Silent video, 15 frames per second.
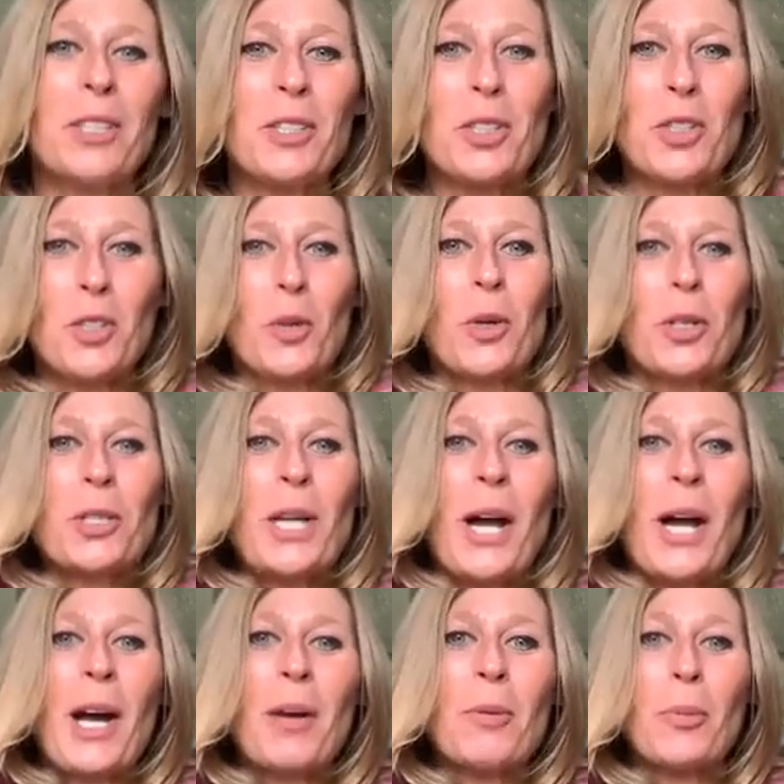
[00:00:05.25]
This is your
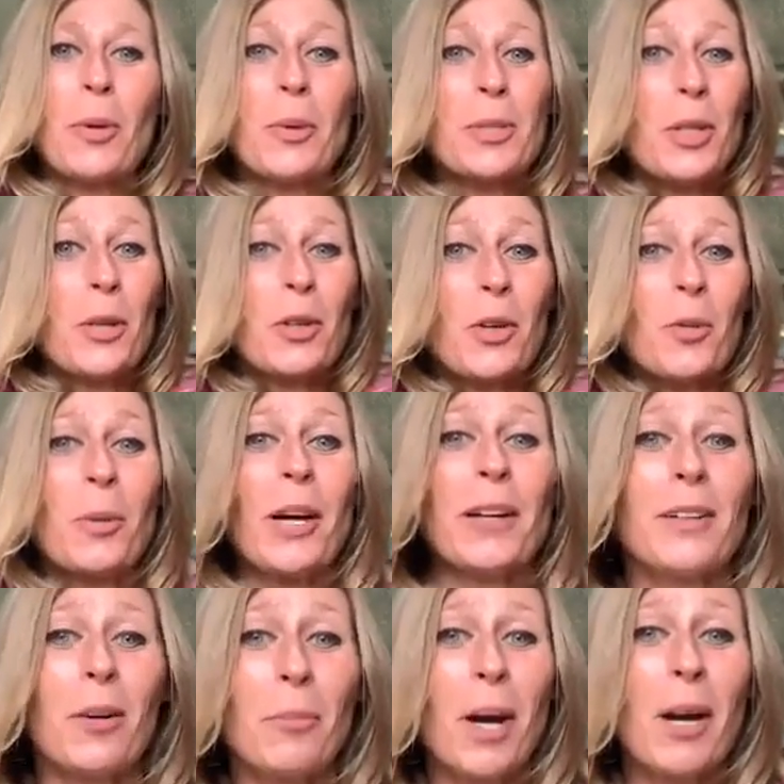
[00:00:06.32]
time to put what's on your
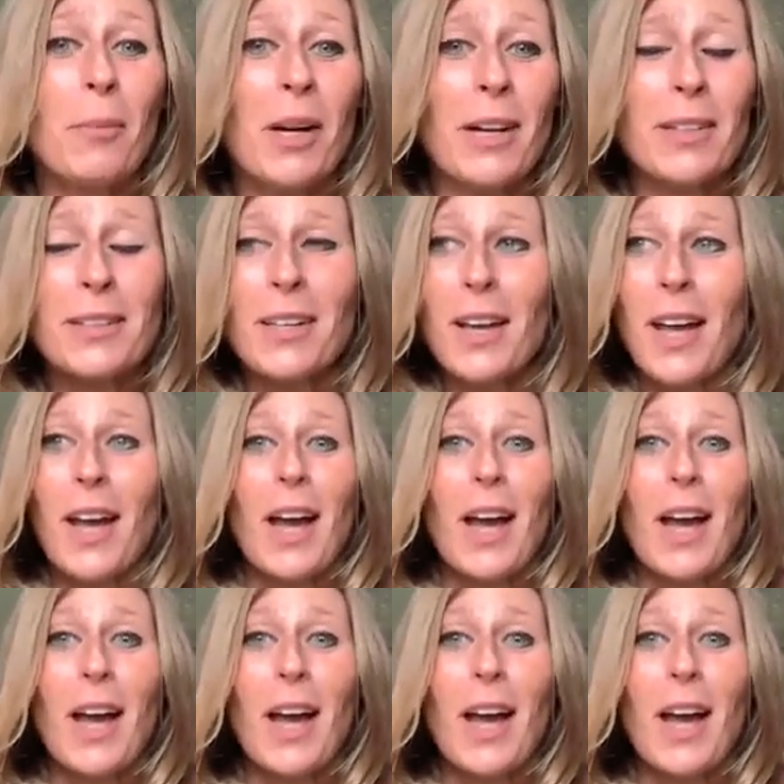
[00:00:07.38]
mind on my mind,